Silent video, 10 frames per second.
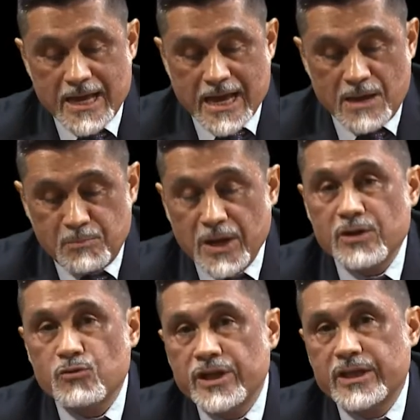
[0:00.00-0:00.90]
A plate
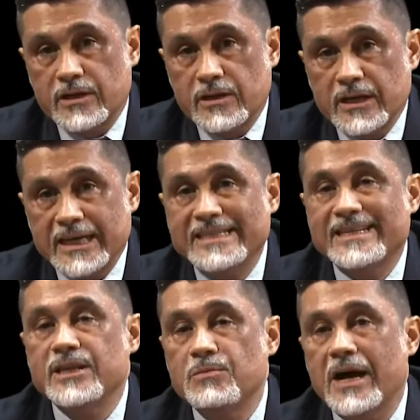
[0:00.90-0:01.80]
reader is a
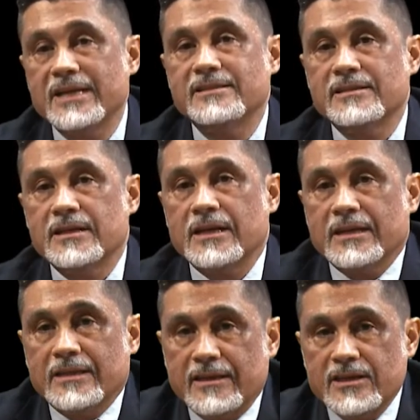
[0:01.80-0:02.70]
device
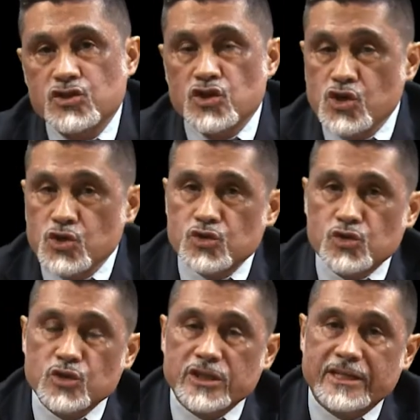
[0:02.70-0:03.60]
that is used to
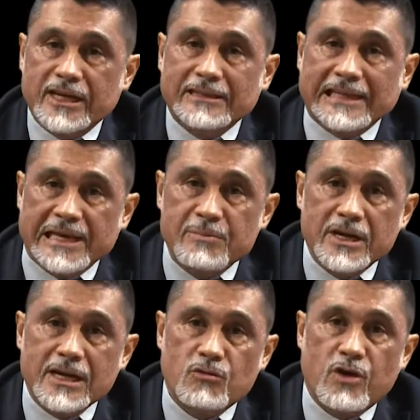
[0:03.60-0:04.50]
detect
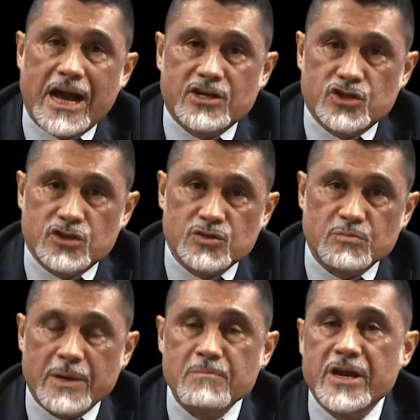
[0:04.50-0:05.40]
chemical reactions
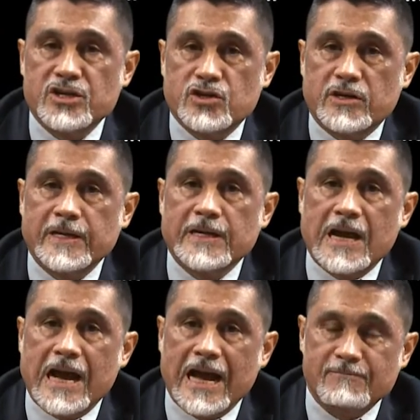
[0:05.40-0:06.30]
by measuring
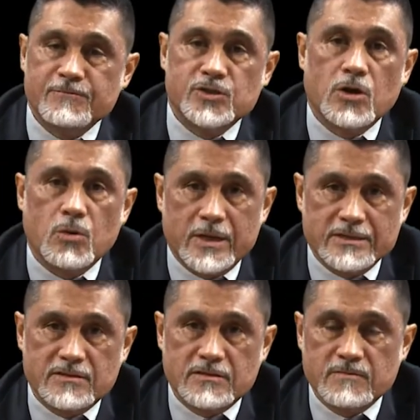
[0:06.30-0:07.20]

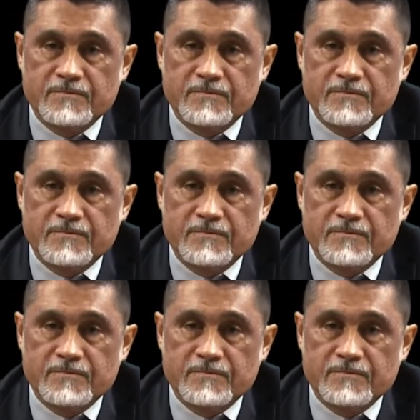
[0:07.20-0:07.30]
absorbance.